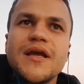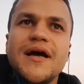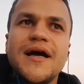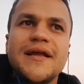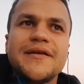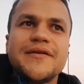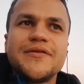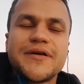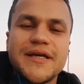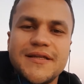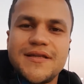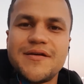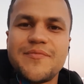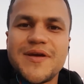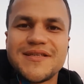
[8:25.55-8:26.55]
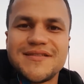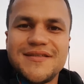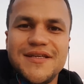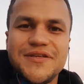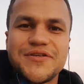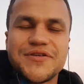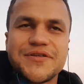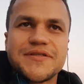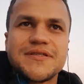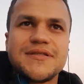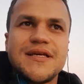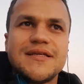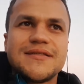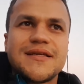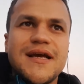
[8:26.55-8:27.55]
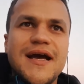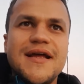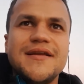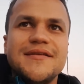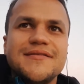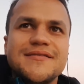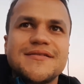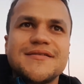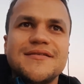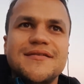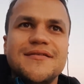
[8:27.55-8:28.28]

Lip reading: and look at them as teachers, as guidance,